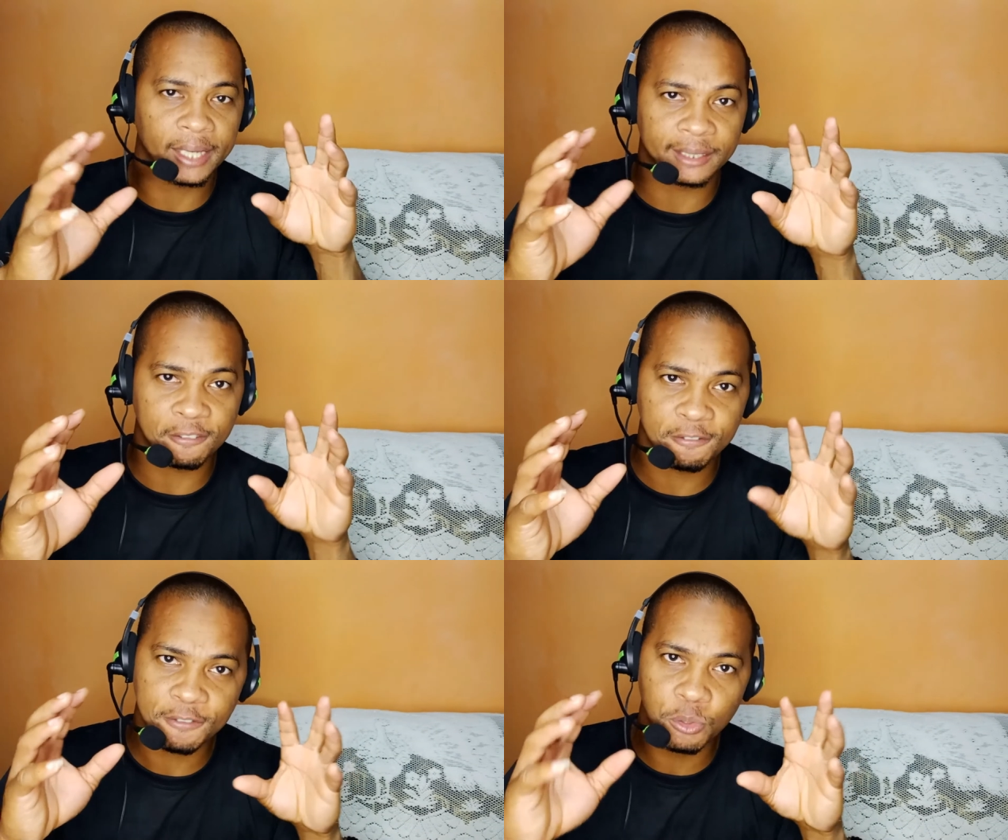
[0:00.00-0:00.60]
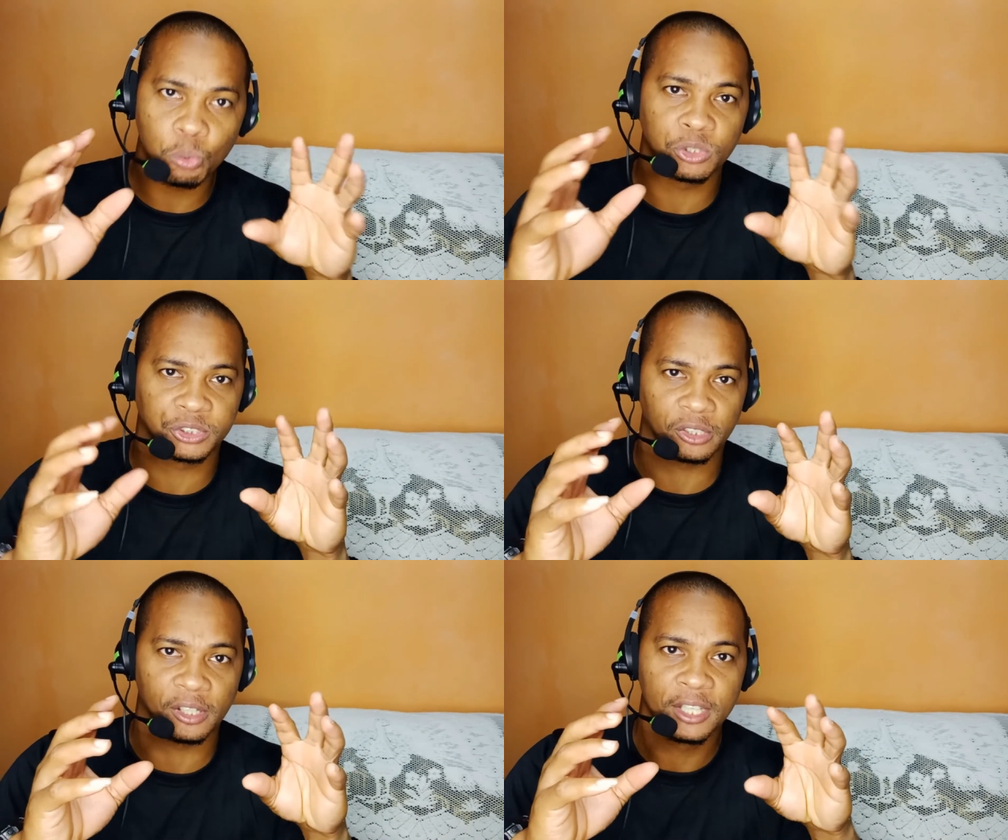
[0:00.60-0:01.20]
and a
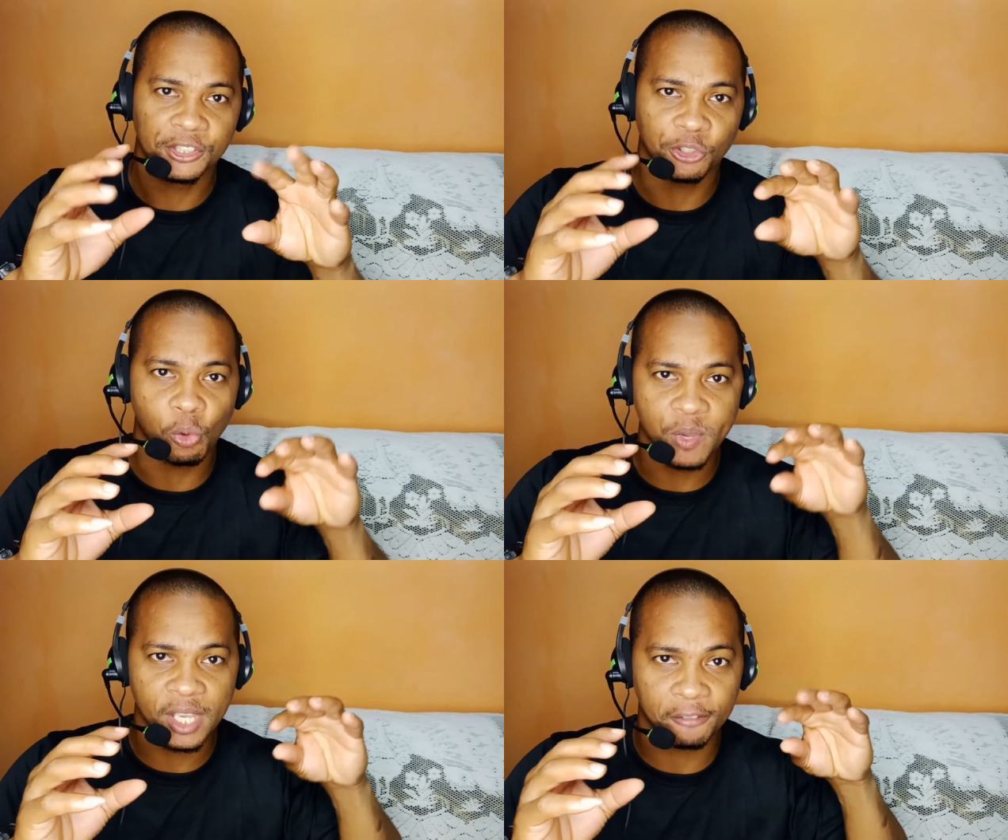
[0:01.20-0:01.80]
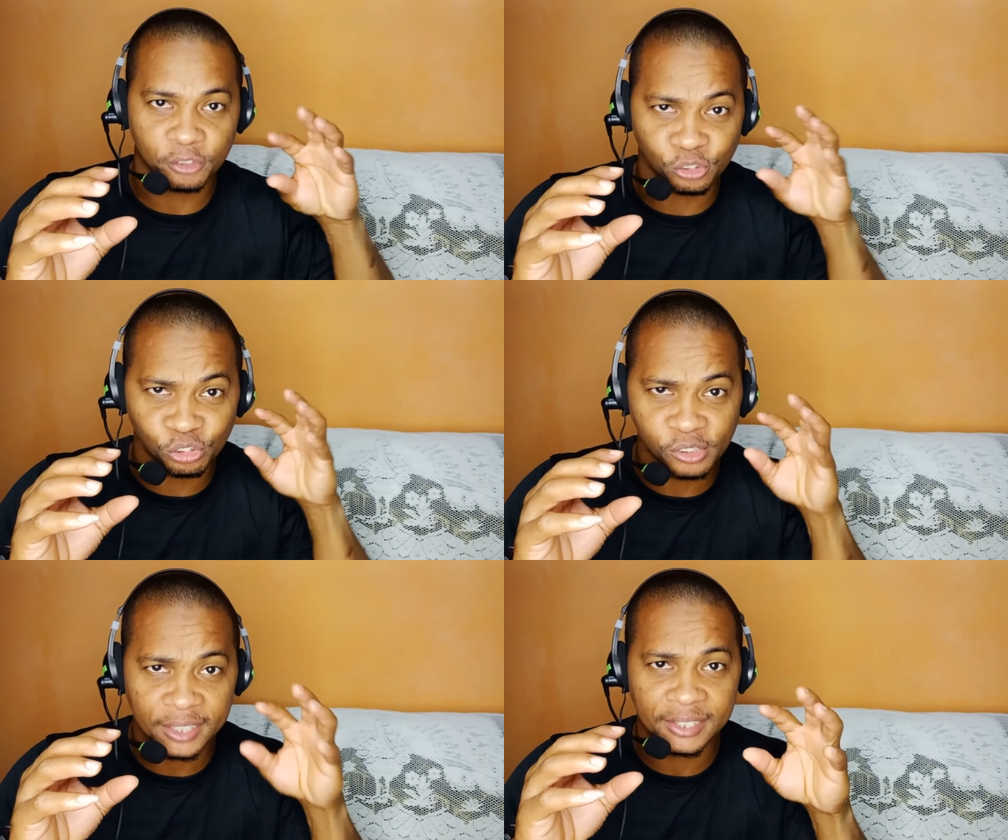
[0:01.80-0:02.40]
future. So we have
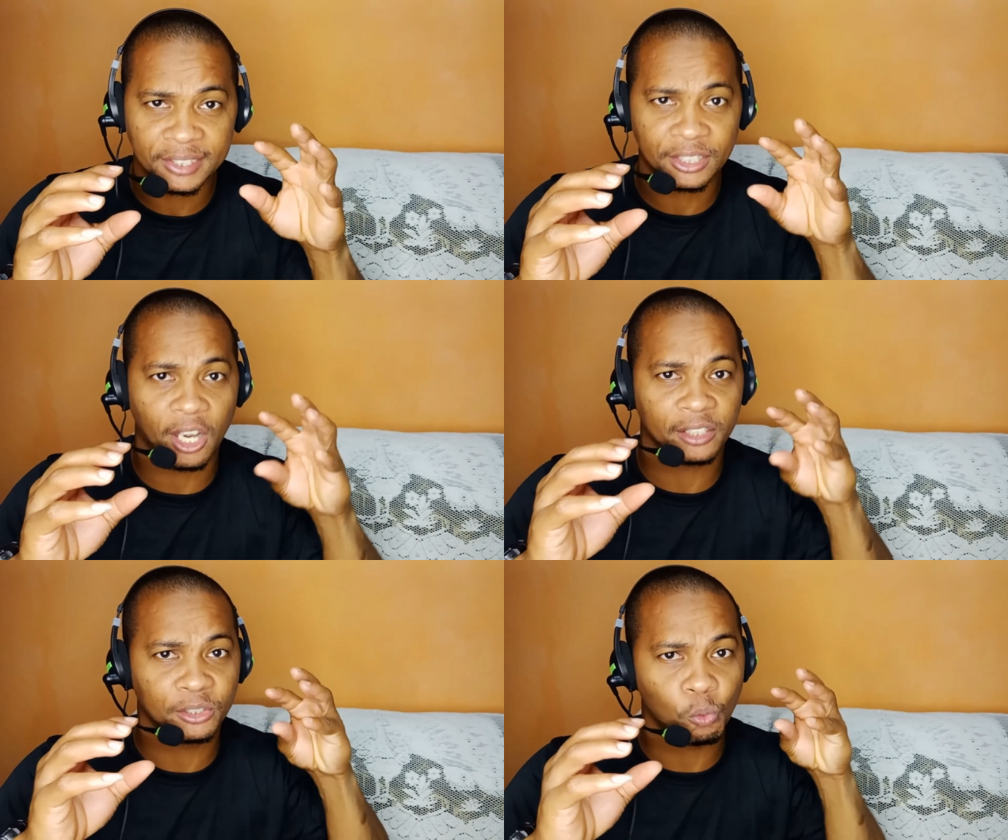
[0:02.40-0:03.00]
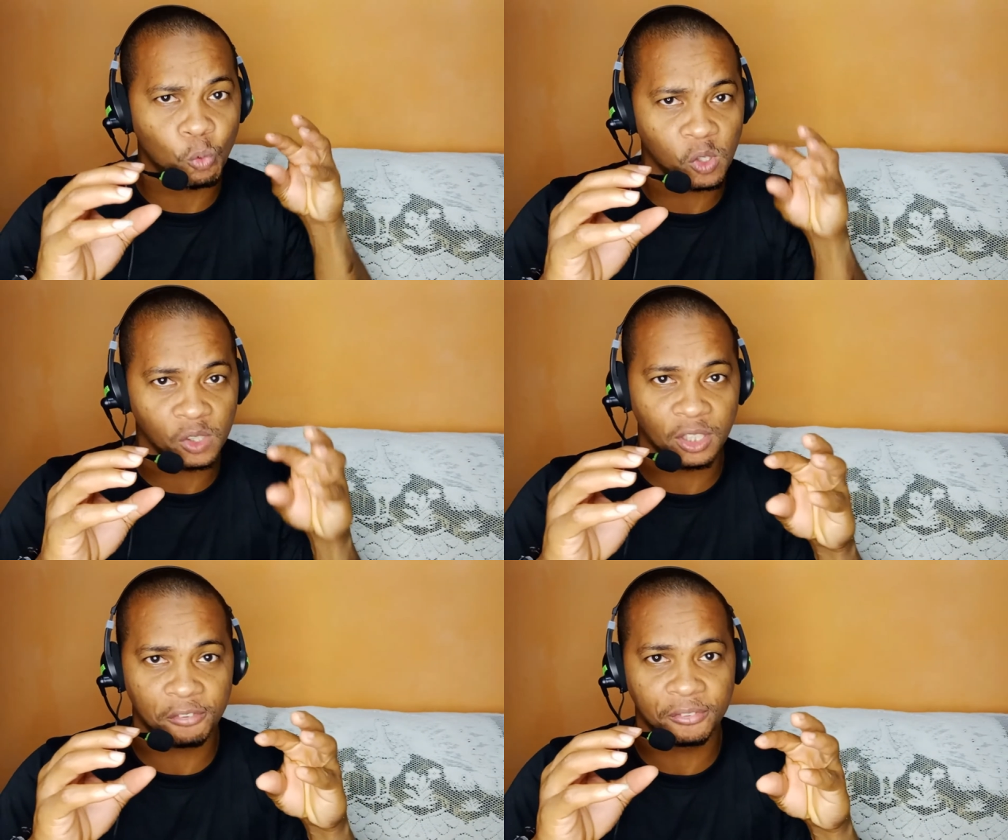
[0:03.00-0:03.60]
to rest on the
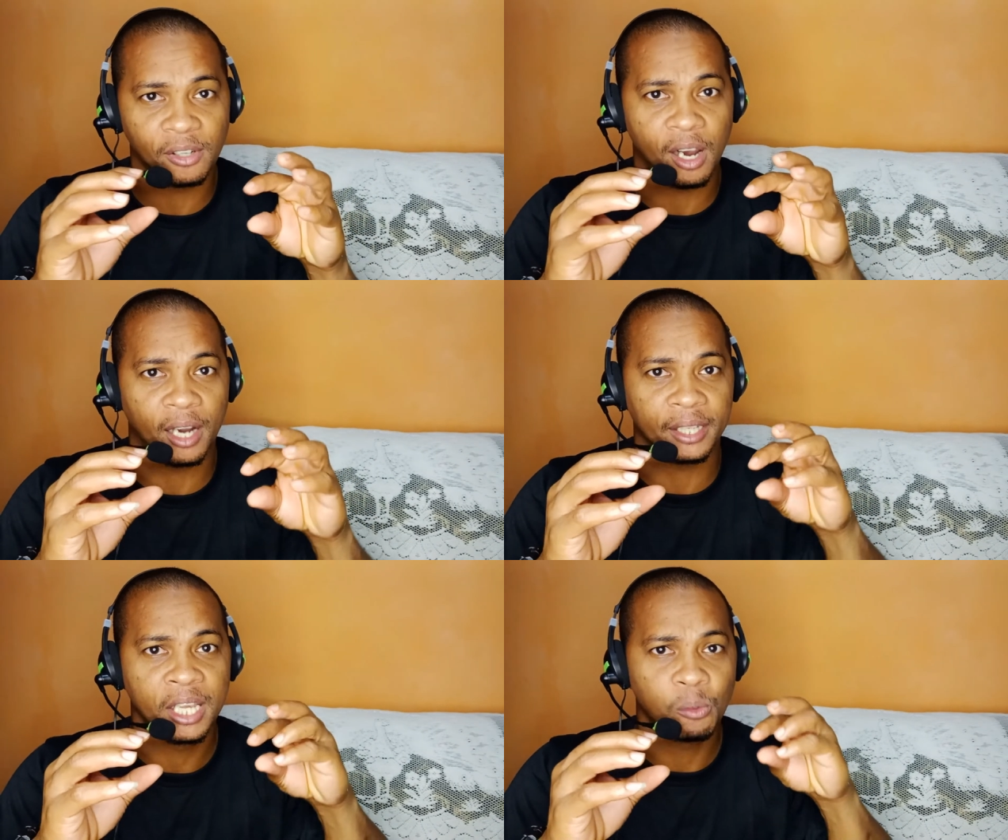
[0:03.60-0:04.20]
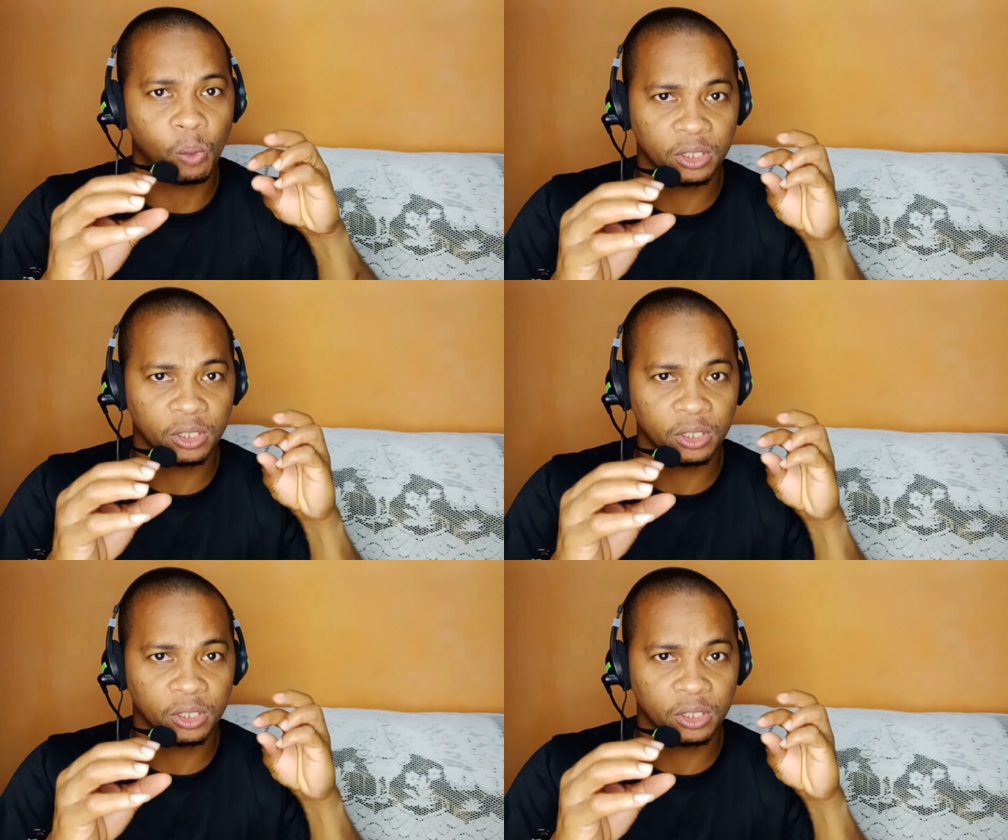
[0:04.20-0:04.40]
word of God.